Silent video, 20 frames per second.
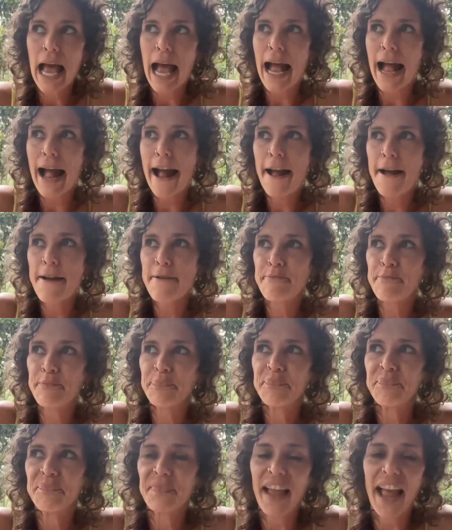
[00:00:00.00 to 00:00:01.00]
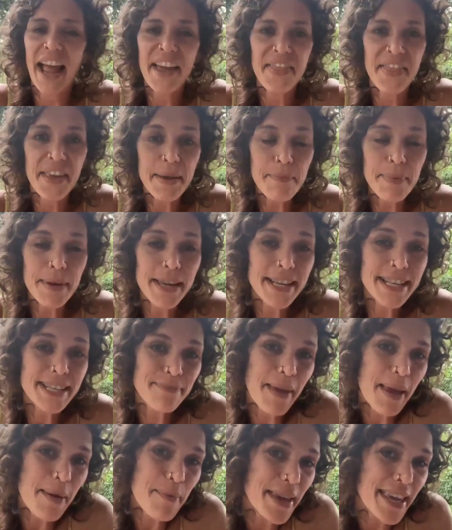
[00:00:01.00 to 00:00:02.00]
And I think
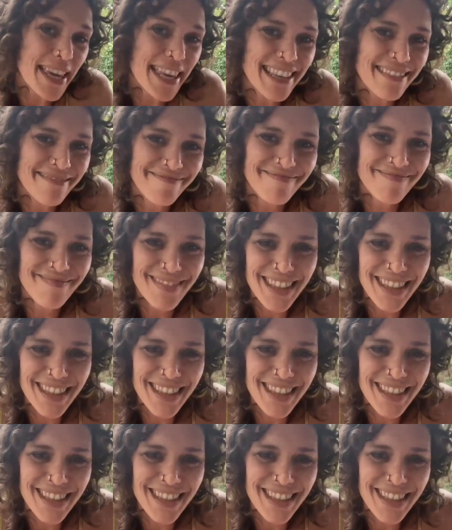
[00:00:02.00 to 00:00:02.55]
because maybe